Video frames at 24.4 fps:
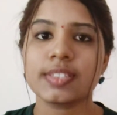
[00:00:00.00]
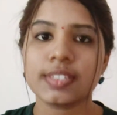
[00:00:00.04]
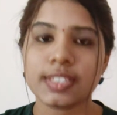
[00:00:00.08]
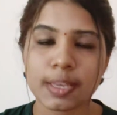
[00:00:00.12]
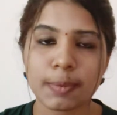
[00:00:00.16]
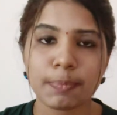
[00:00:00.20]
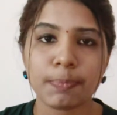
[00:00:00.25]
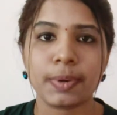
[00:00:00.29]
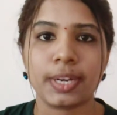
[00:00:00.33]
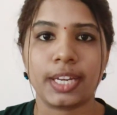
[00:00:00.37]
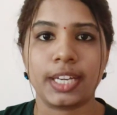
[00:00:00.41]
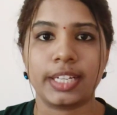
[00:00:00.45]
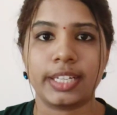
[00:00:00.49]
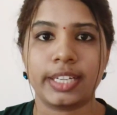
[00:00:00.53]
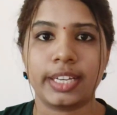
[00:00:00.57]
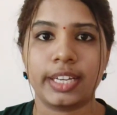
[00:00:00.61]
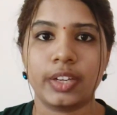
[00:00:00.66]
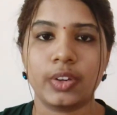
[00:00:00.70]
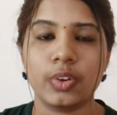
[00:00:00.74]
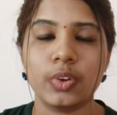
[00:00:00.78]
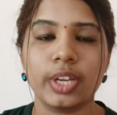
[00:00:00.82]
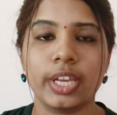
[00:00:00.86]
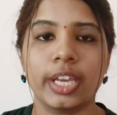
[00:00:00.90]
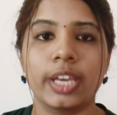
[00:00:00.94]

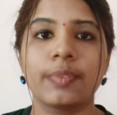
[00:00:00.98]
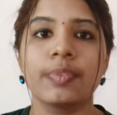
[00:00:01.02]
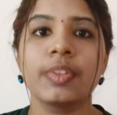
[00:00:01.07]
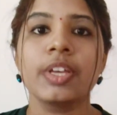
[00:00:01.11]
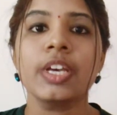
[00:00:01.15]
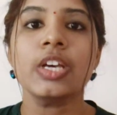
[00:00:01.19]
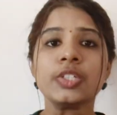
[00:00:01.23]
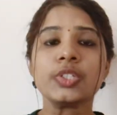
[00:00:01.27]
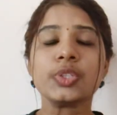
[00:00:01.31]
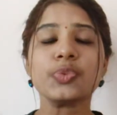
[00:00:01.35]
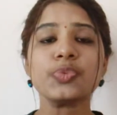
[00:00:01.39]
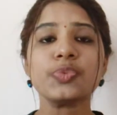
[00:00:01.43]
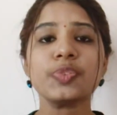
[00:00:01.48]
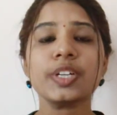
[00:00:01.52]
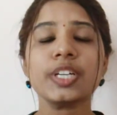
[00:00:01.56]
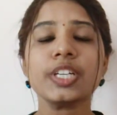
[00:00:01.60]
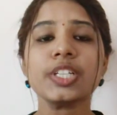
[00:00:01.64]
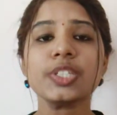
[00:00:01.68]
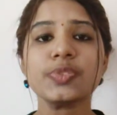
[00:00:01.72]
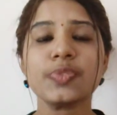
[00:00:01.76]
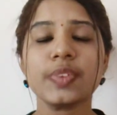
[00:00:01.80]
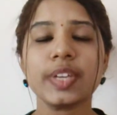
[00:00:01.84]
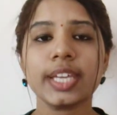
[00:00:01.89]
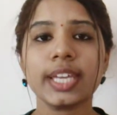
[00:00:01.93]
separately. Okay, so
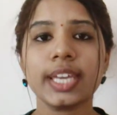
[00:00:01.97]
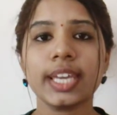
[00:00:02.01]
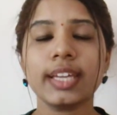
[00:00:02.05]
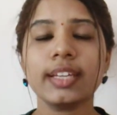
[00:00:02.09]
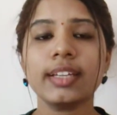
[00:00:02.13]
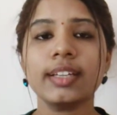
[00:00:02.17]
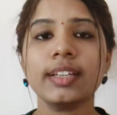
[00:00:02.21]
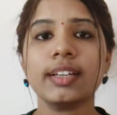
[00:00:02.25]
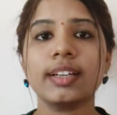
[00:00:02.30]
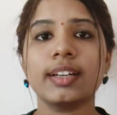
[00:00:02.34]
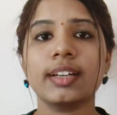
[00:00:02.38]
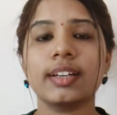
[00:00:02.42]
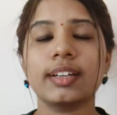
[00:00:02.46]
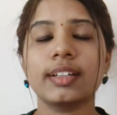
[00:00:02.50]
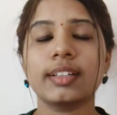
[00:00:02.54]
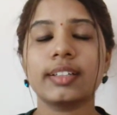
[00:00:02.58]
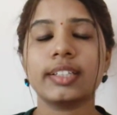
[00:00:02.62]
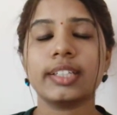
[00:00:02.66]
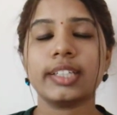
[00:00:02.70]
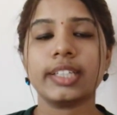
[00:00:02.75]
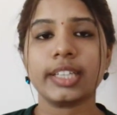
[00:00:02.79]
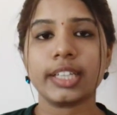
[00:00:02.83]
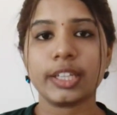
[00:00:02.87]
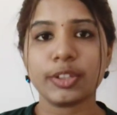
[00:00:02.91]
first we can
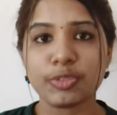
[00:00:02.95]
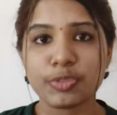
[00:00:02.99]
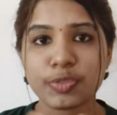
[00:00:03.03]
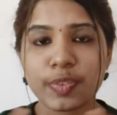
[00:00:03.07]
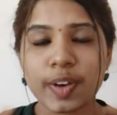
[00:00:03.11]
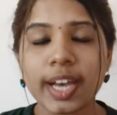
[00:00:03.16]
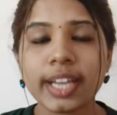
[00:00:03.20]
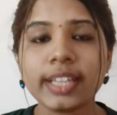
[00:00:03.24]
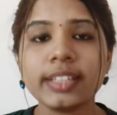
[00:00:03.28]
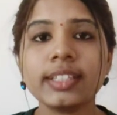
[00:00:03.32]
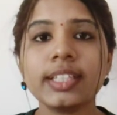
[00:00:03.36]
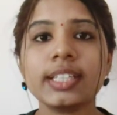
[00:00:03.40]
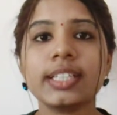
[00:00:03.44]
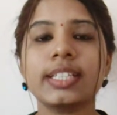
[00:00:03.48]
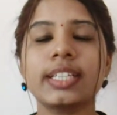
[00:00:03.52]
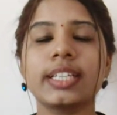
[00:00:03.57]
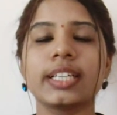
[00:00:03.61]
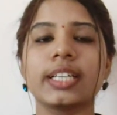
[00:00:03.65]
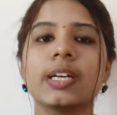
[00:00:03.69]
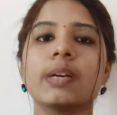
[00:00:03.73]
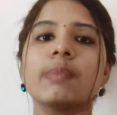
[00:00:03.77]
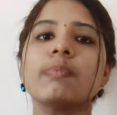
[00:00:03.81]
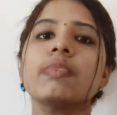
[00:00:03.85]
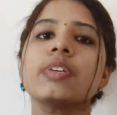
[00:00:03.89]
define the
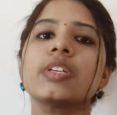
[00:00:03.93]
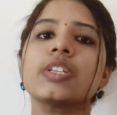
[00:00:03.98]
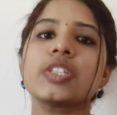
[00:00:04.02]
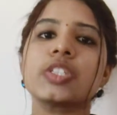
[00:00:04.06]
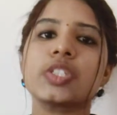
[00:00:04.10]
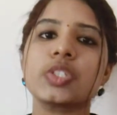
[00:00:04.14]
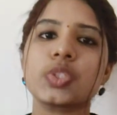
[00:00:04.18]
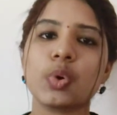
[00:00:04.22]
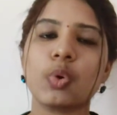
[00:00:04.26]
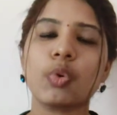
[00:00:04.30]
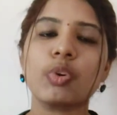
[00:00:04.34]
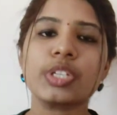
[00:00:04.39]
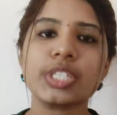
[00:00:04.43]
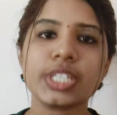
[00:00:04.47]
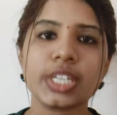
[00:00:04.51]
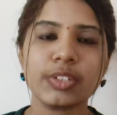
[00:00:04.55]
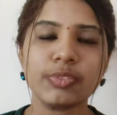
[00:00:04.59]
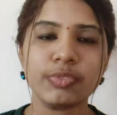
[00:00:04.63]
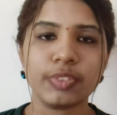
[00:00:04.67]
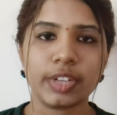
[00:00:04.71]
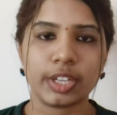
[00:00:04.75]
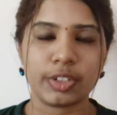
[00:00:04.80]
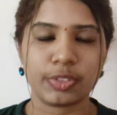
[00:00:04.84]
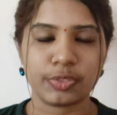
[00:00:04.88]
term social
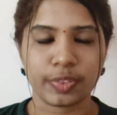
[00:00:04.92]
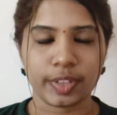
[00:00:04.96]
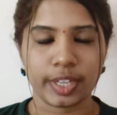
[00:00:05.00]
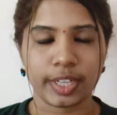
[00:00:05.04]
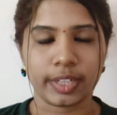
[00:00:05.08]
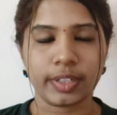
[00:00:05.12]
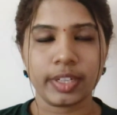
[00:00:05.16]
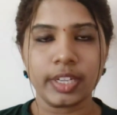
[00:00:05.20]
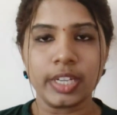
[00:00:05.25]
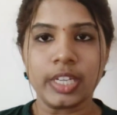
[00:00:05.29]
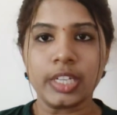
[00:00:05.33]
welfare.